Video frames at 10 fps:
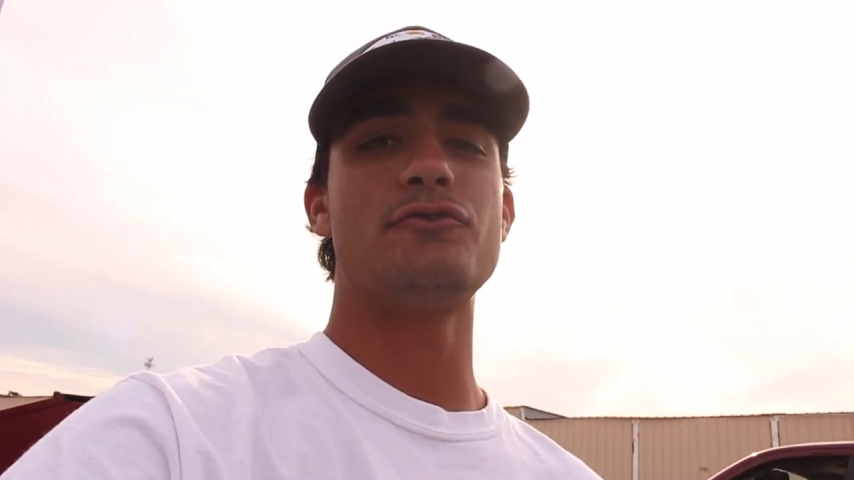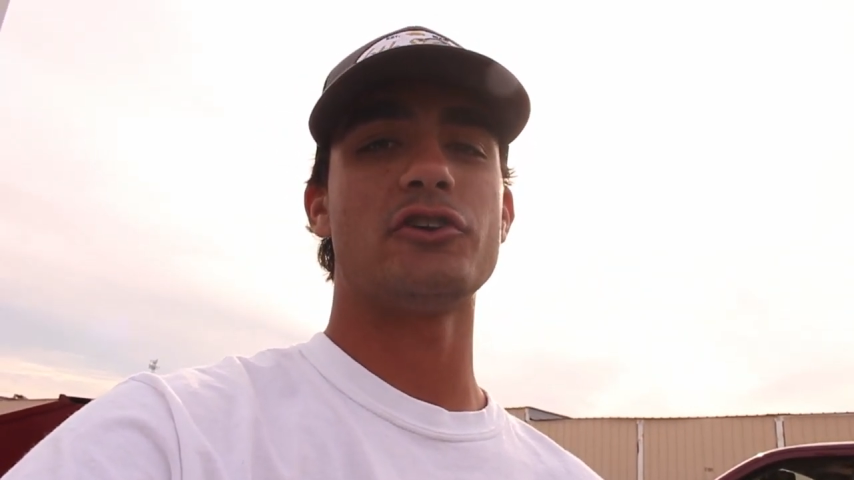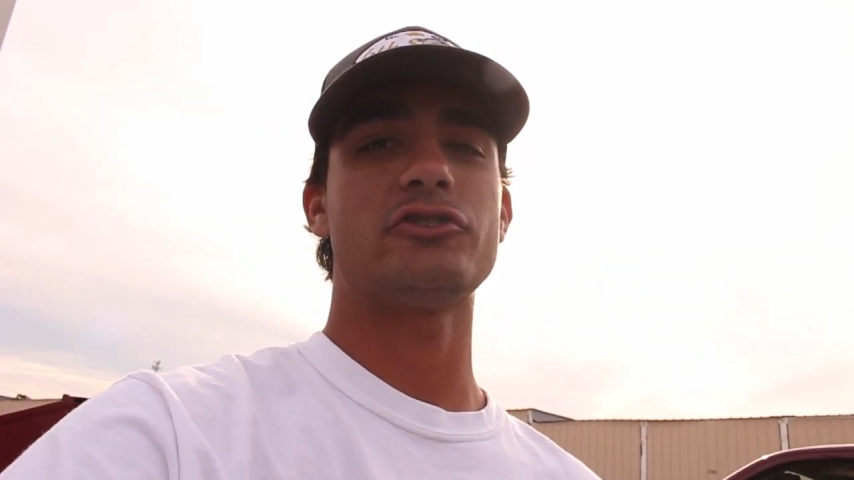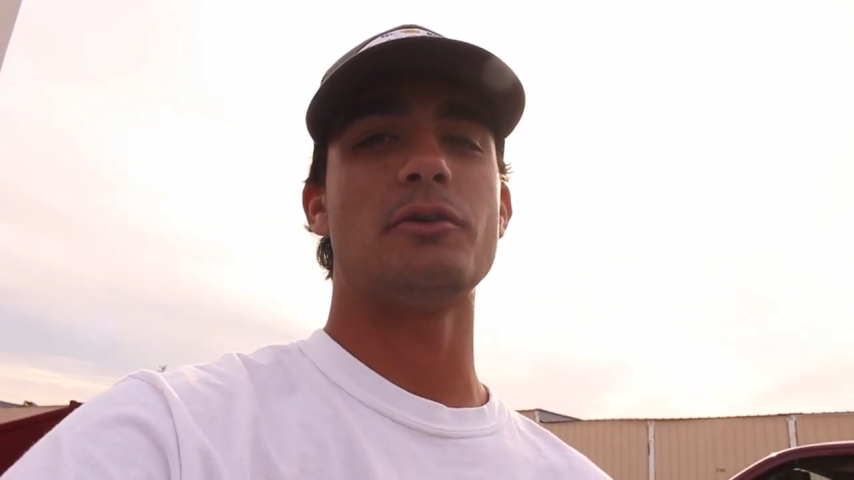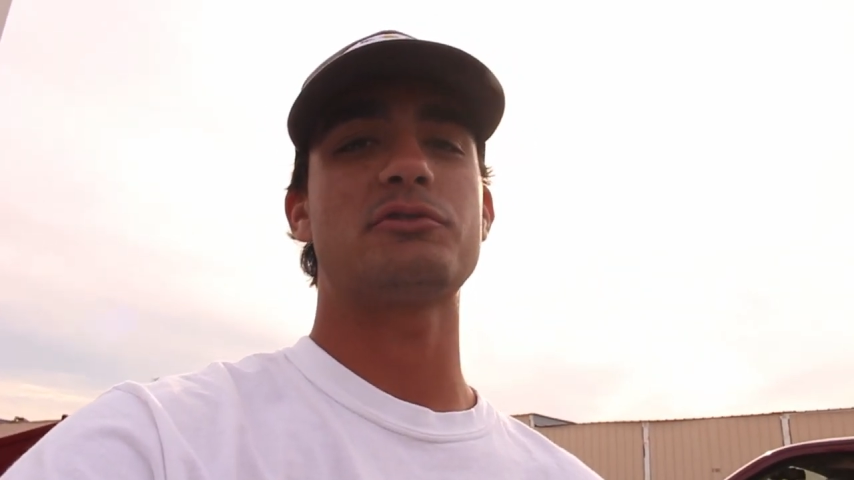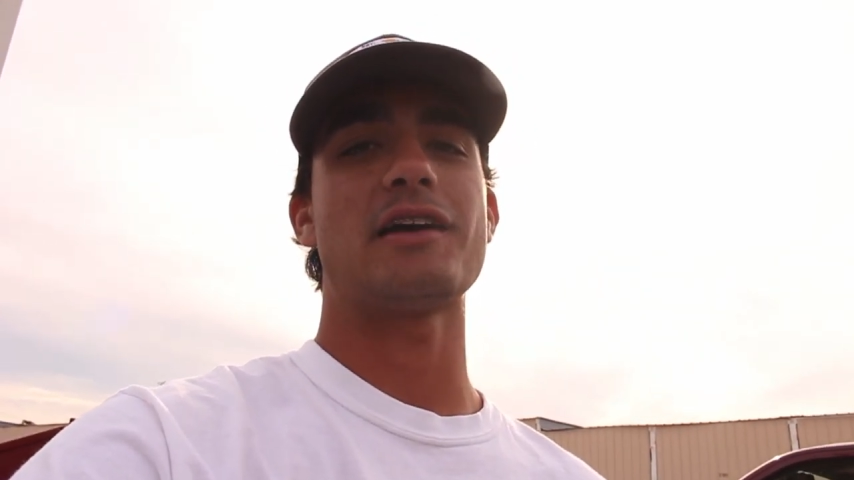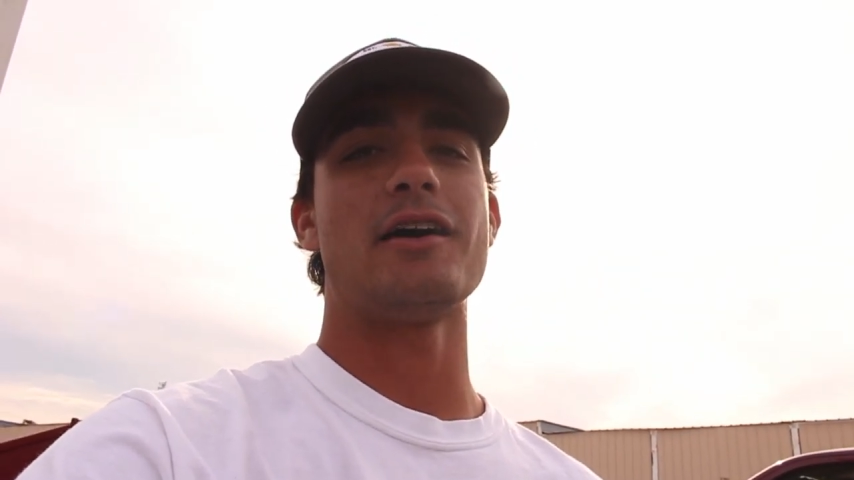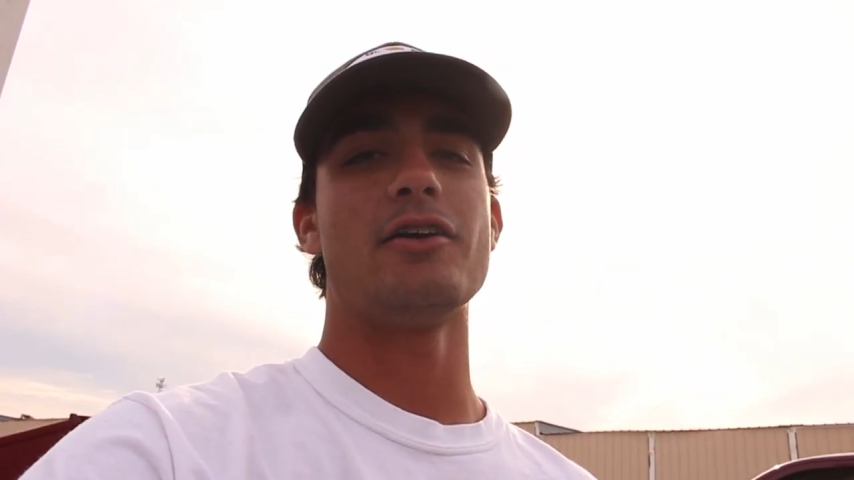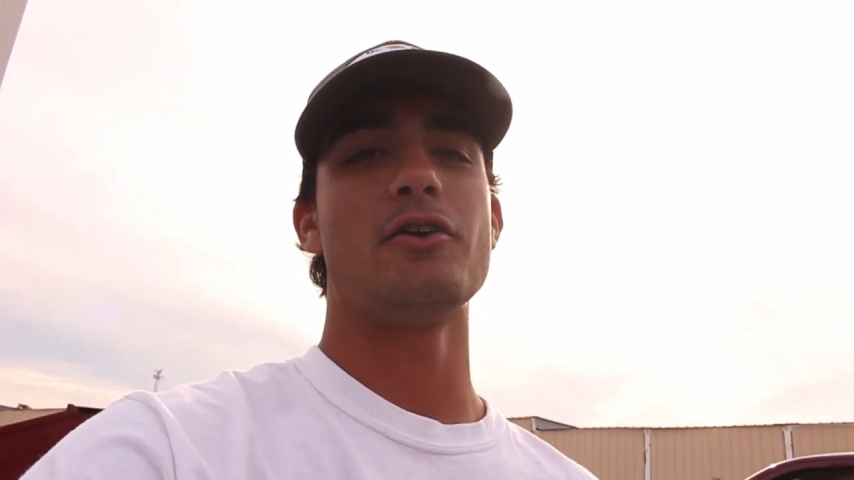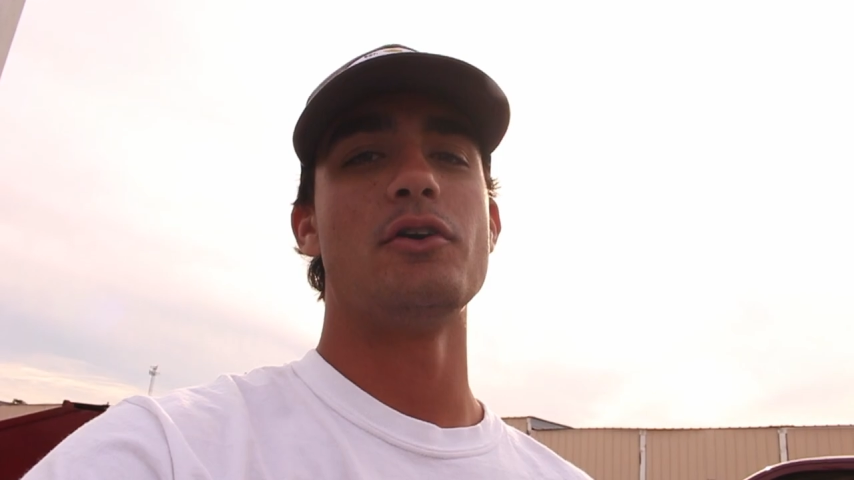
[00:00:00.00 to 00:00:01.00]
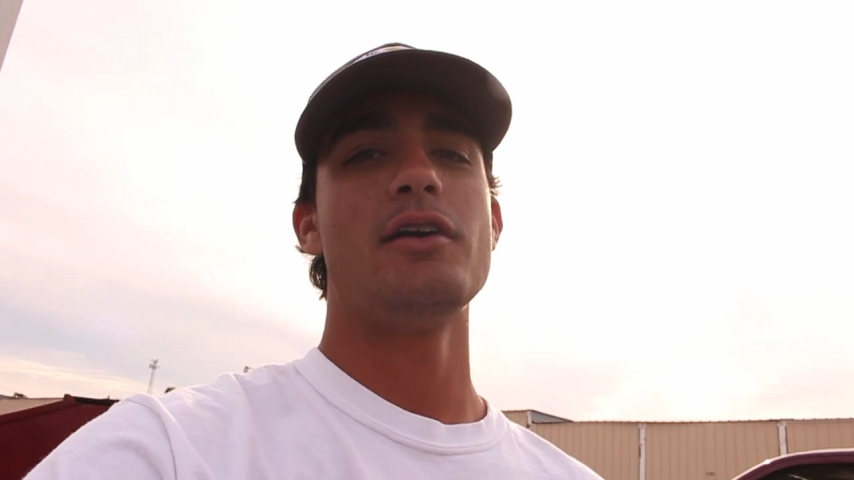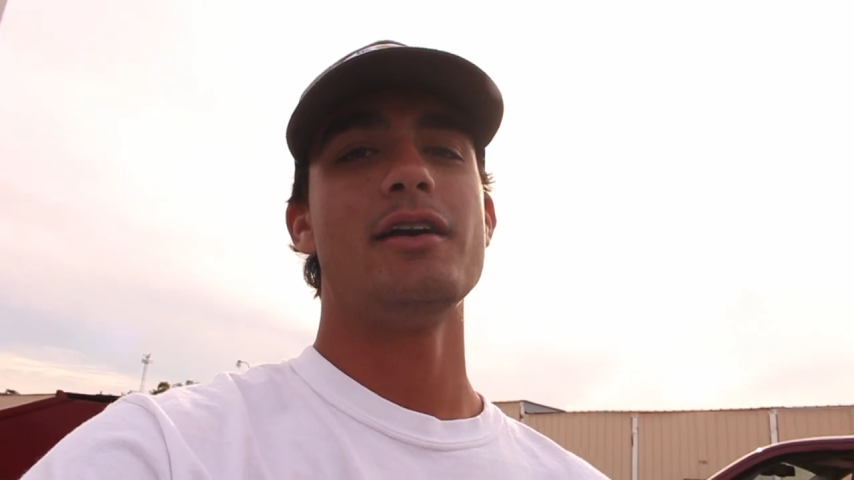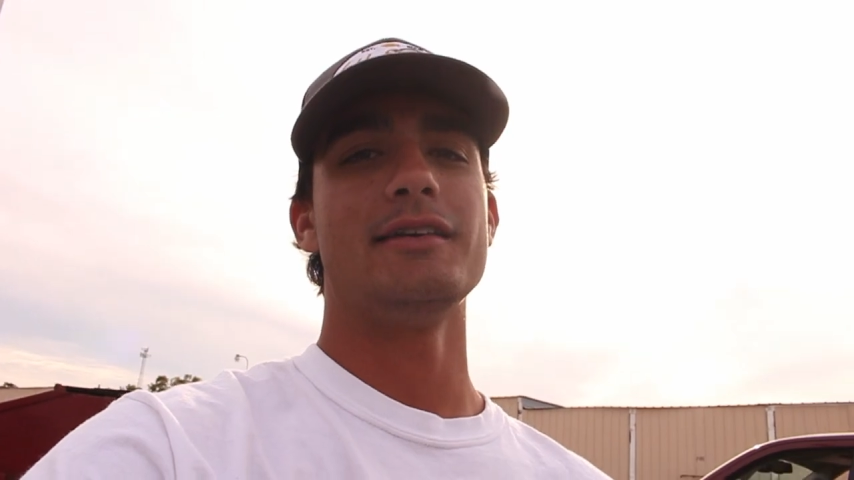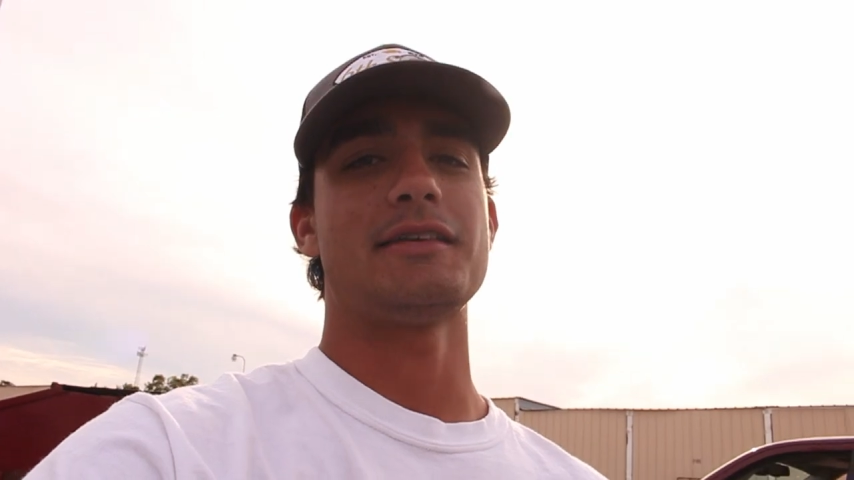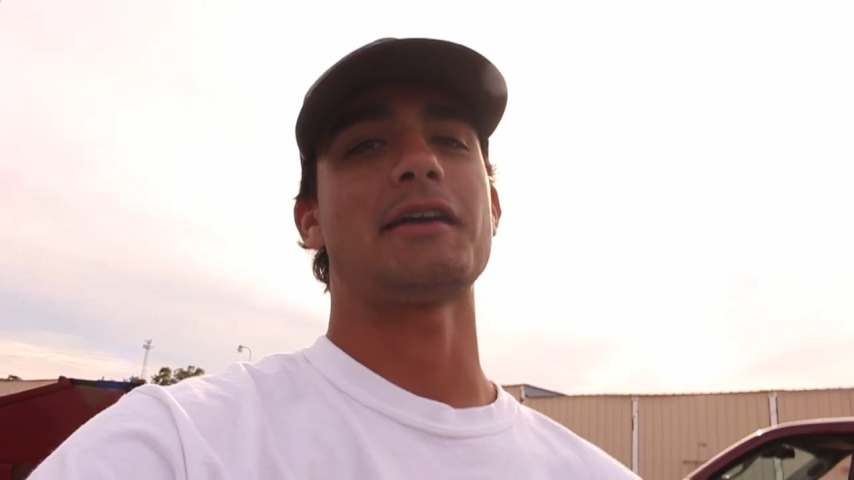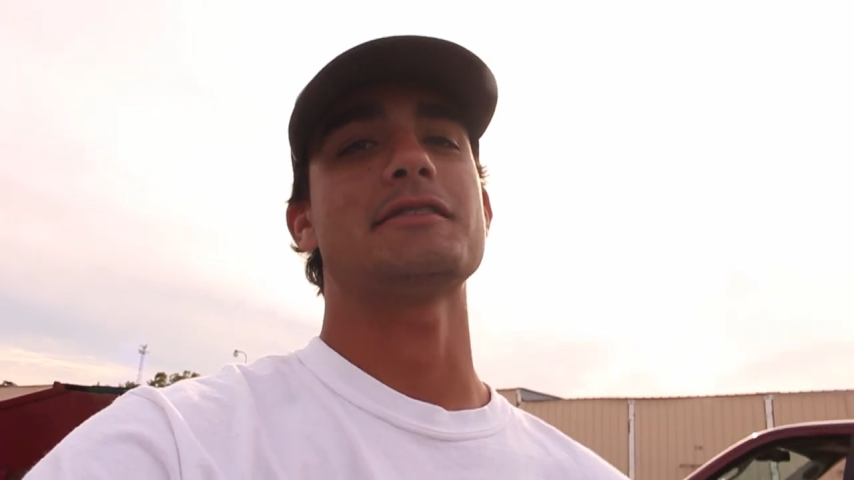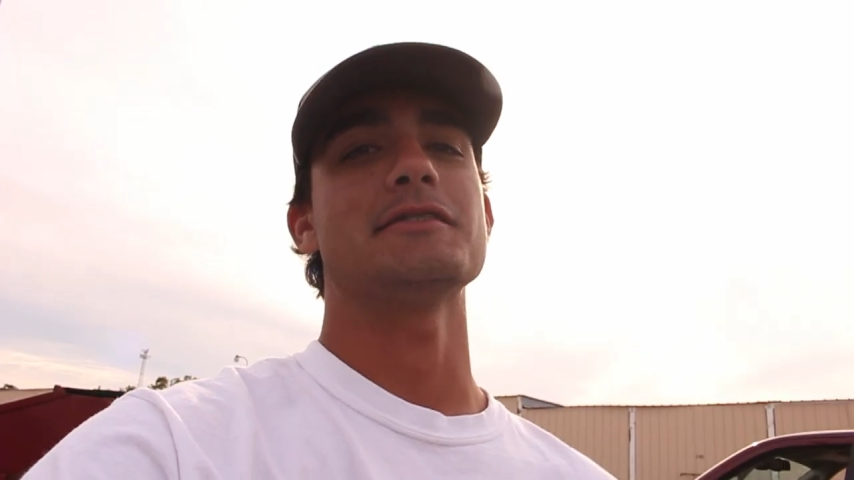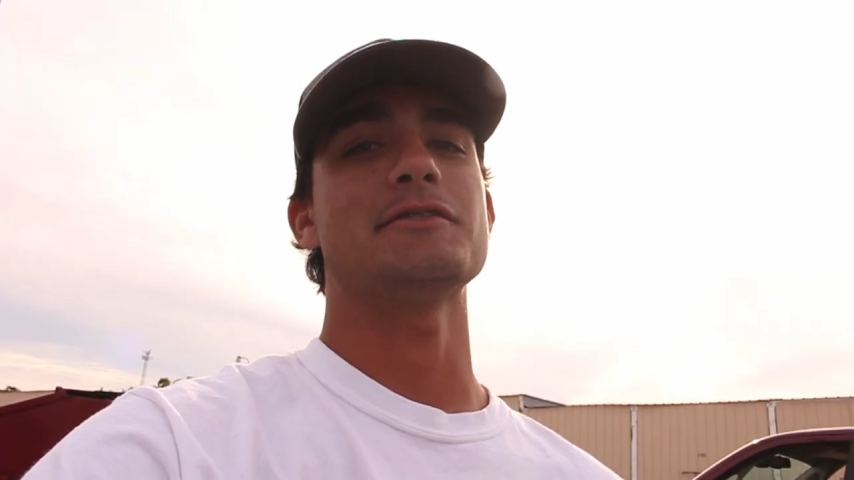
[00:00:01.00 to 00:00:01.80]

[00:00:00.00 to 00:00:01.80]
fishing up shallow in Texas.